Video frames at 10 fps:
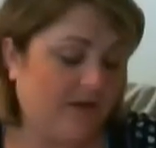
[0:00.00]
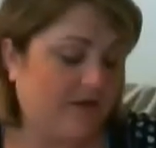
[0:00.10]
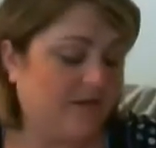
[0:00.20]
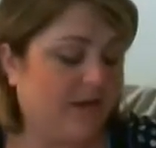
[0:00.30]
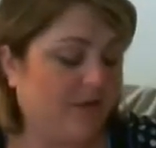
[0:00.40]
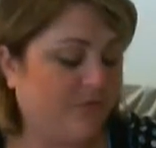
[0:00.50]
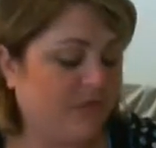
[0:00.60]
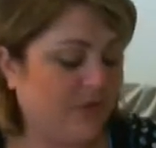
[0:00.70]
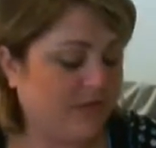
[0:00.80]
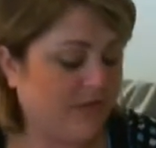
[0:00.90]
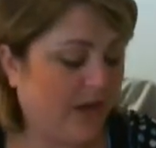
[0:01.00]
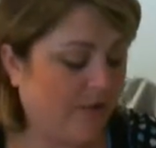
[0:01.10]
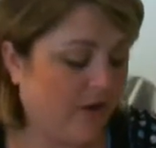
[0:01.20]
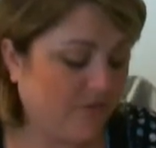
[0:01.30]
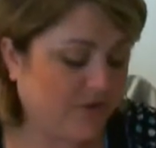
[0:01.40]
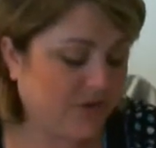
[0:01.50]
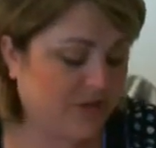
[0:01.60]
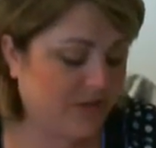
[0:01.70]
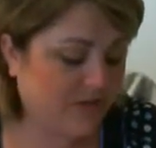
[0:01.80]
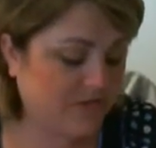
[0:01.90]
So just to go over,
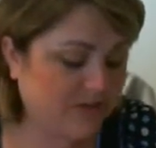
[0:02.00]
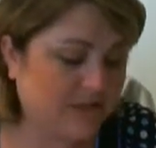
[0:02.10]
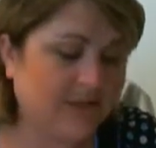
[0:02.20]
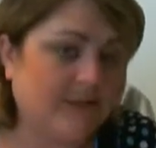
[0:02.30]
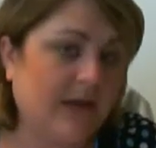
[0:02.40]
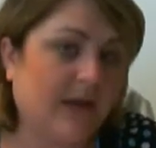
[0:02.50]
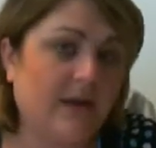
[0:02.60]
stenosis is like a